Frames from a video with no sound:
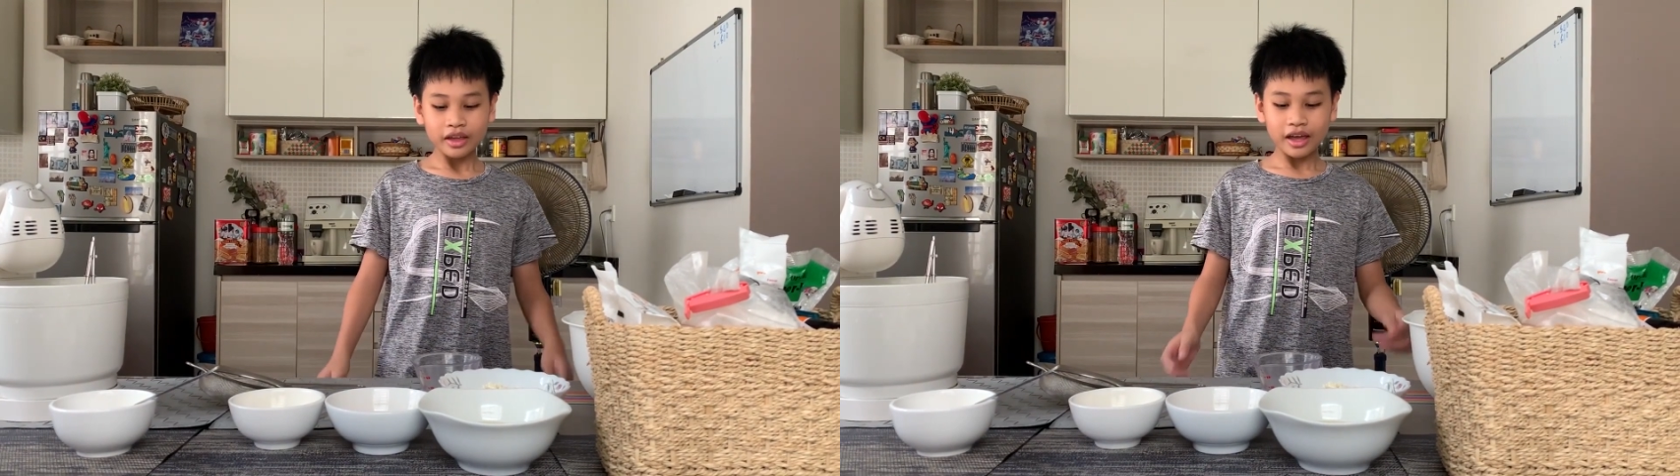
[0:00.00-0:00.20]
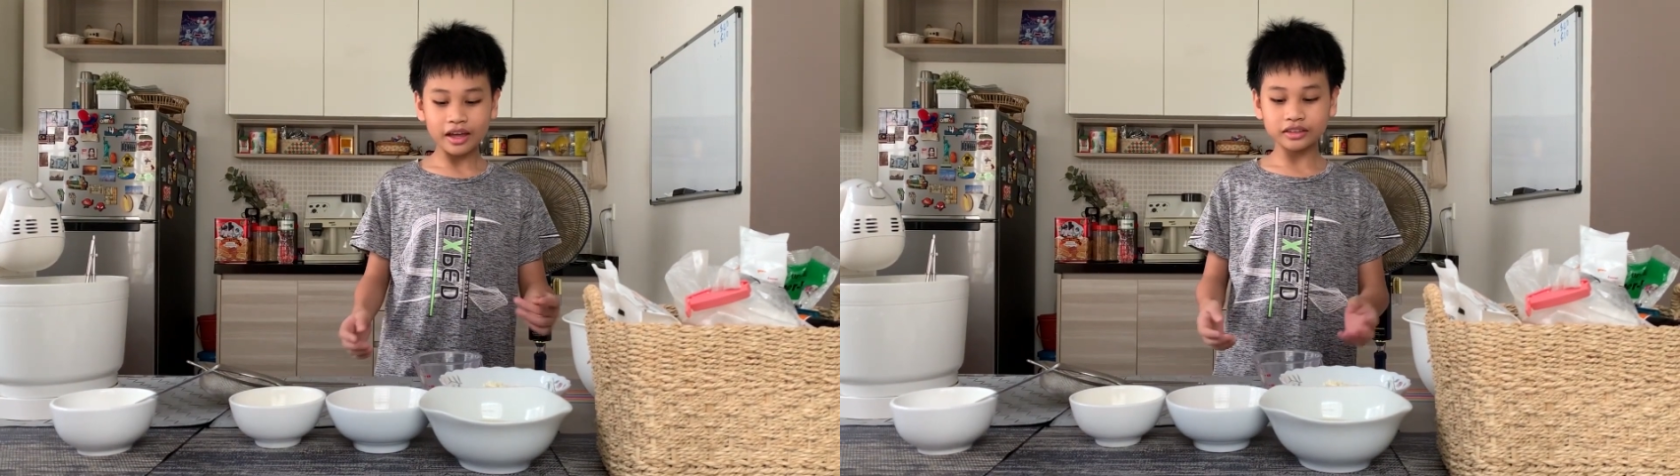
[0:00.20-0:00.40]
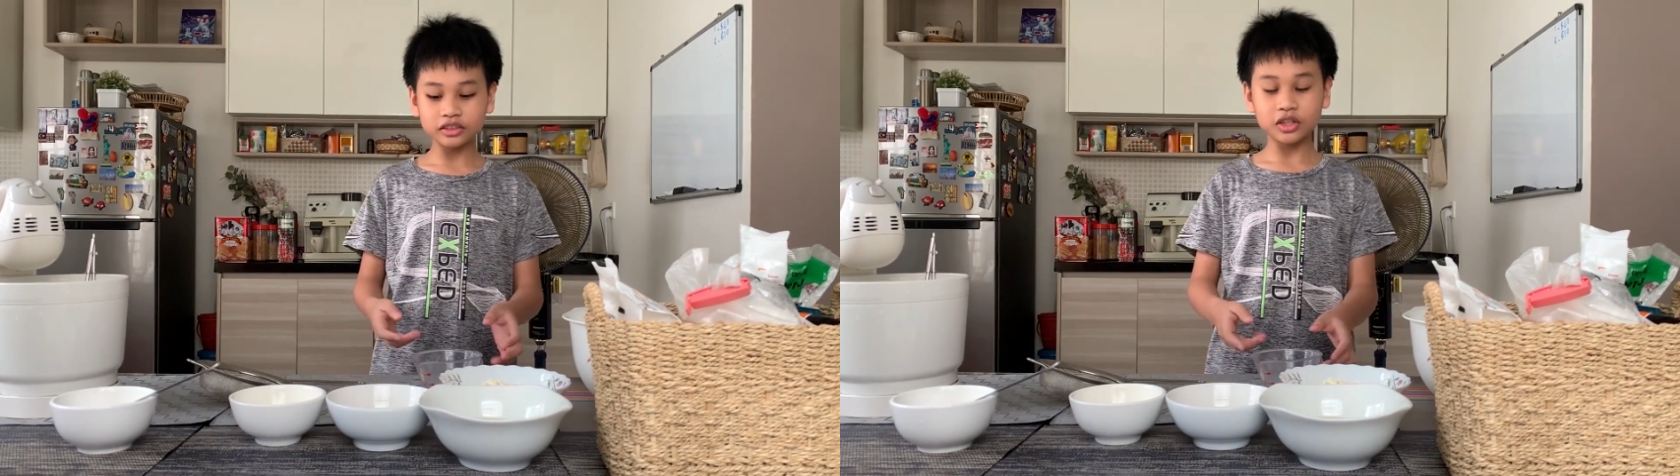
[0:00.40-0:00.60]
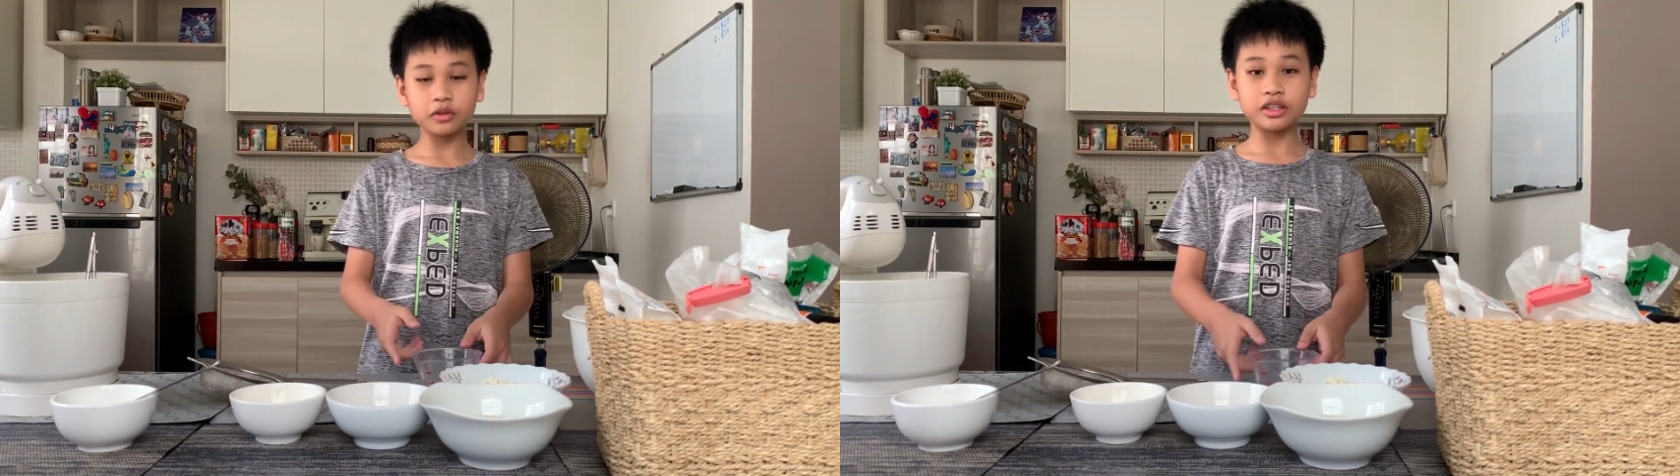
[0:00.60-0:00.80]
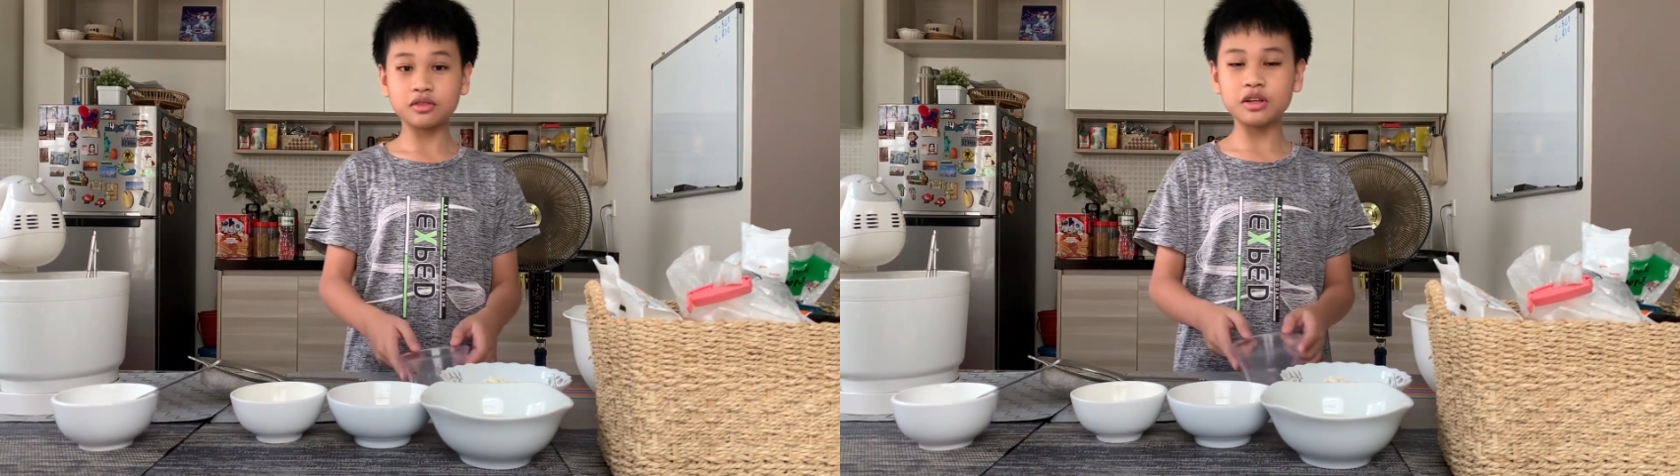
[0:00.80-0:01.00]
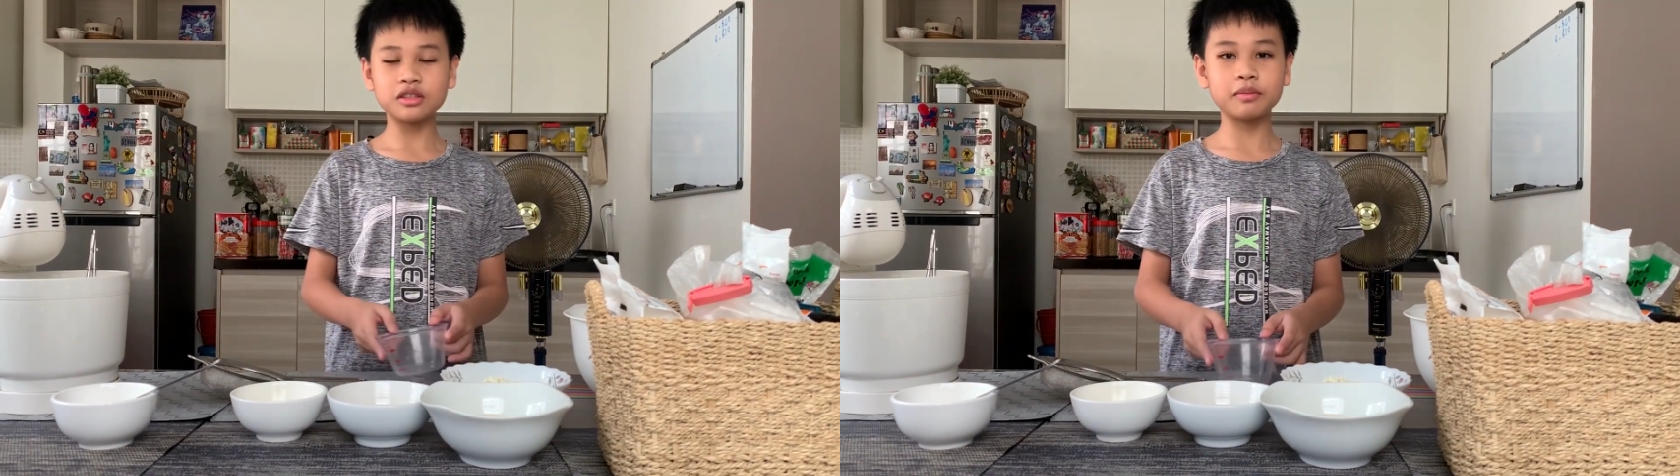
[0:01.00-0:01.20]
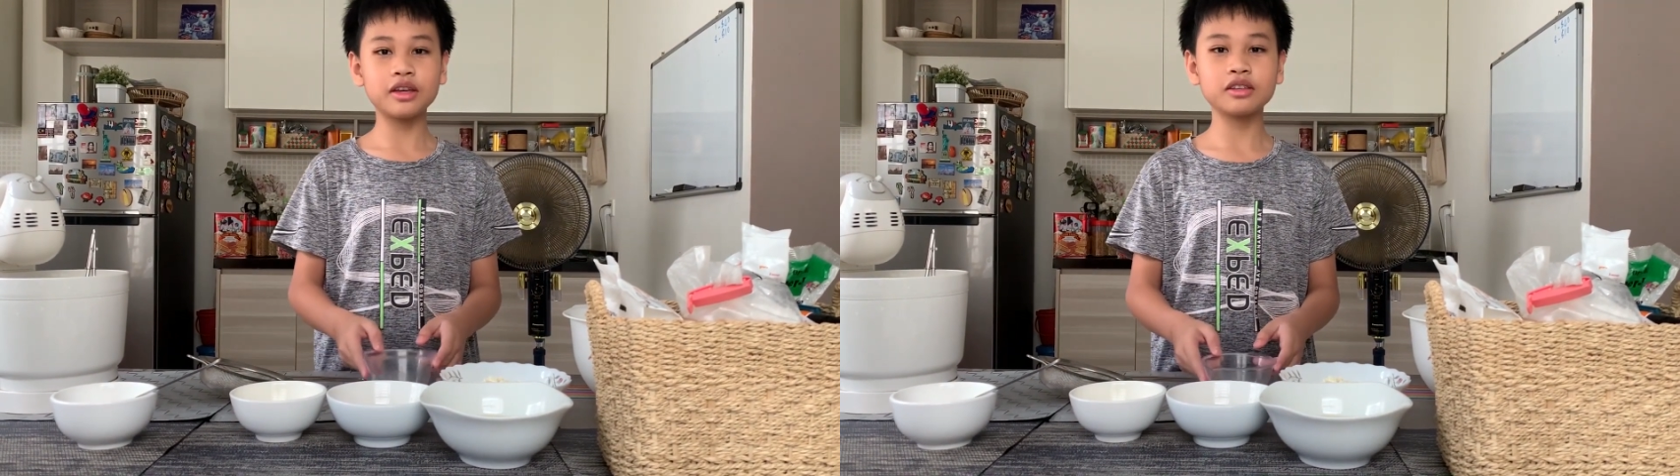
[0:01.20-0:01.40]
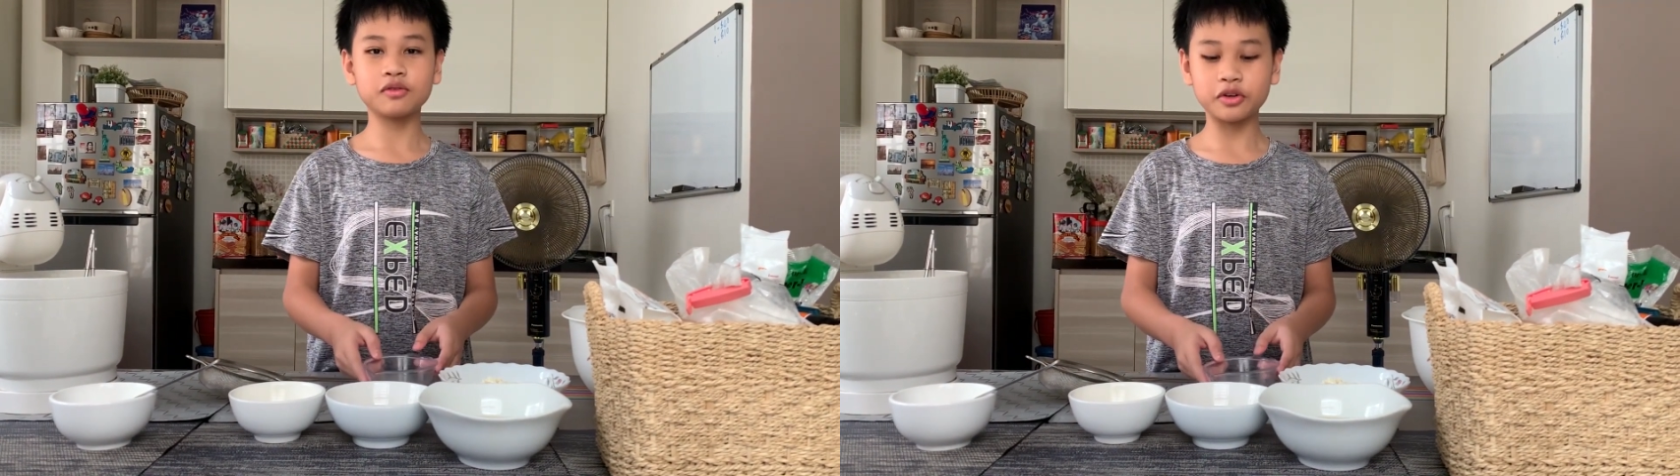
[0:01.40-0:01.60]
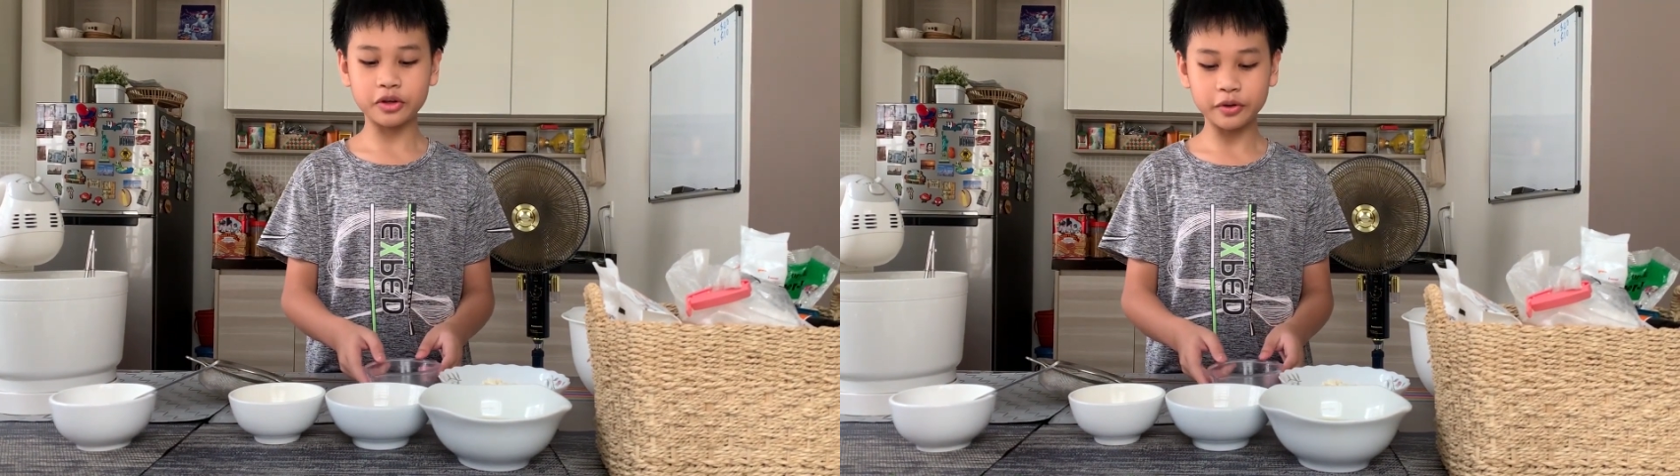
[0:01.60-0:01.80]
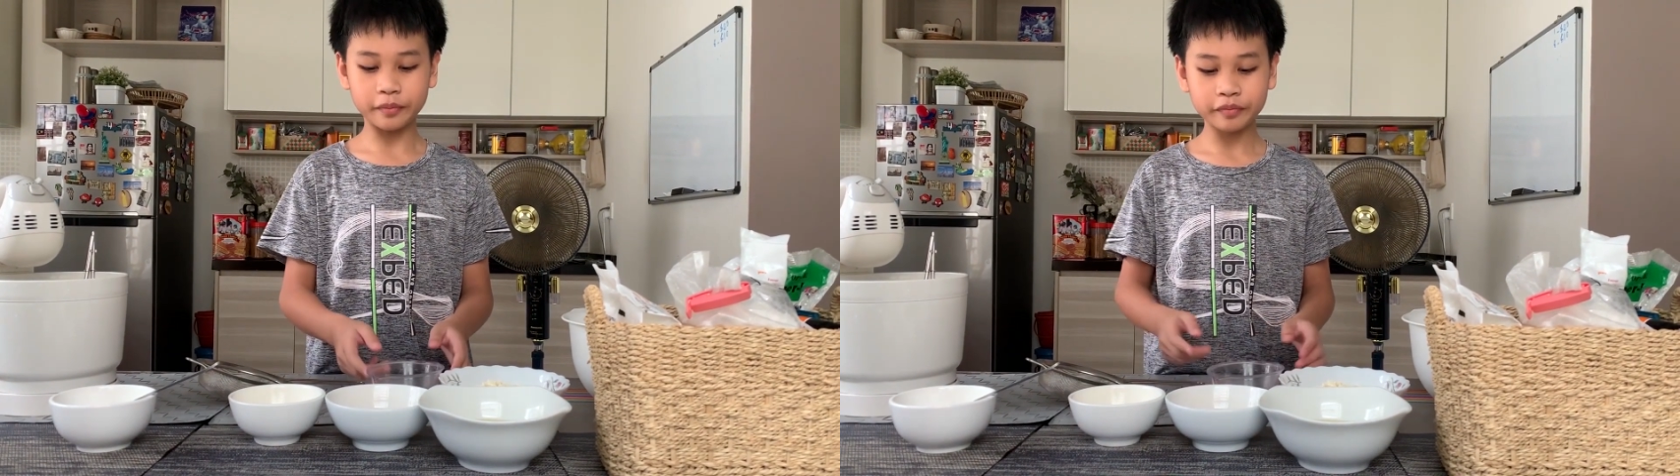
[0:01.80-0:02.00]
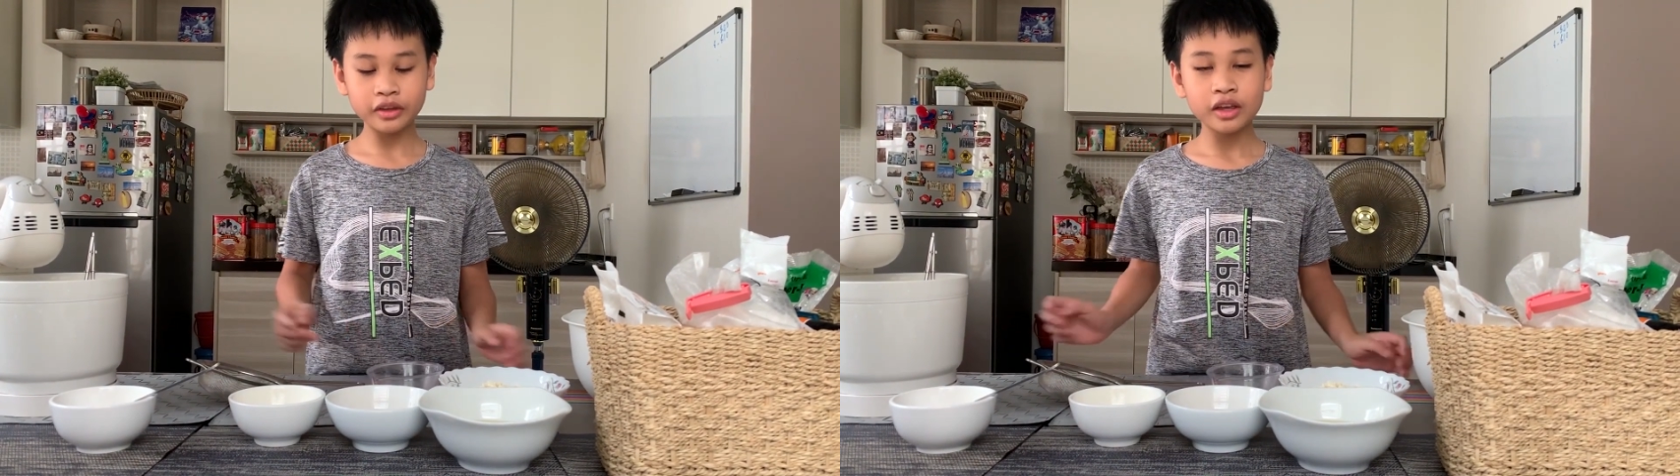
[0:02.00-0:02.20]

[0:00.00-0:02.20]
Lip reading: and so this recipe is for you.